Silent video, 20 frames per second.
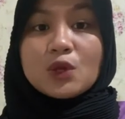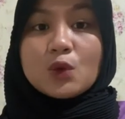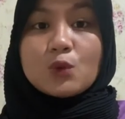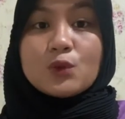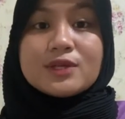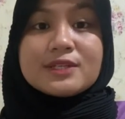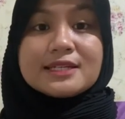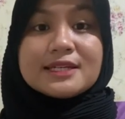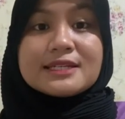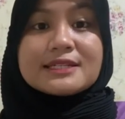
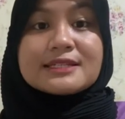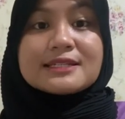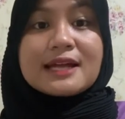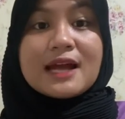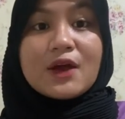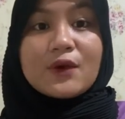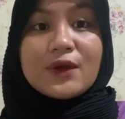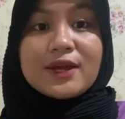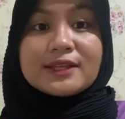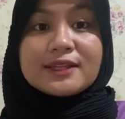which is
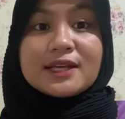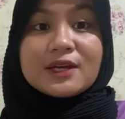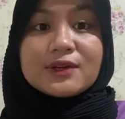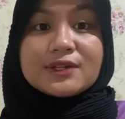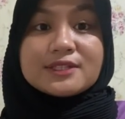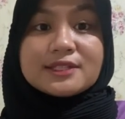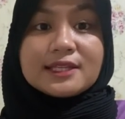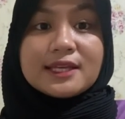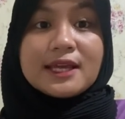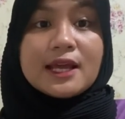
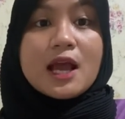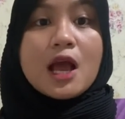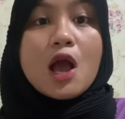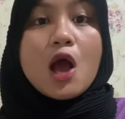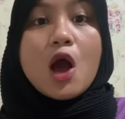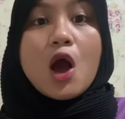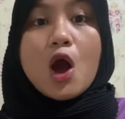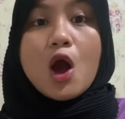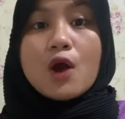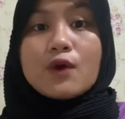characteristic
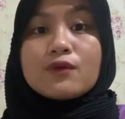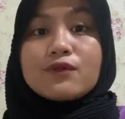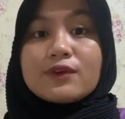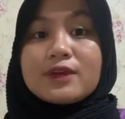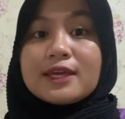of